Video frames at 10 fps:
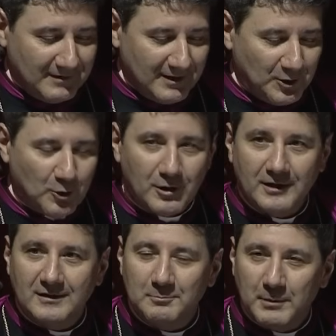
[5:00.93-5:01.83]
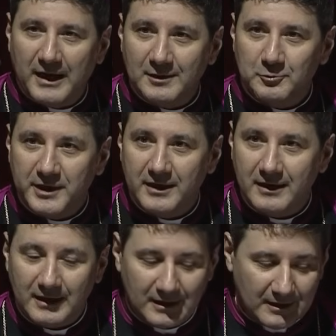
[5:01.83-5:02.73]
according to my
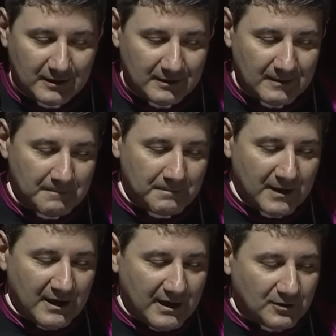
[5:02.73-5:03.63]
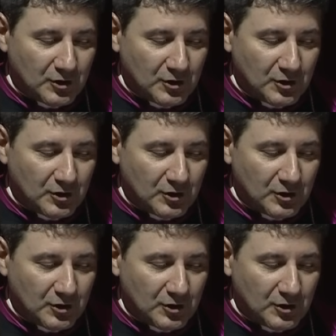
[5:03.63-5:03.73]
reading, in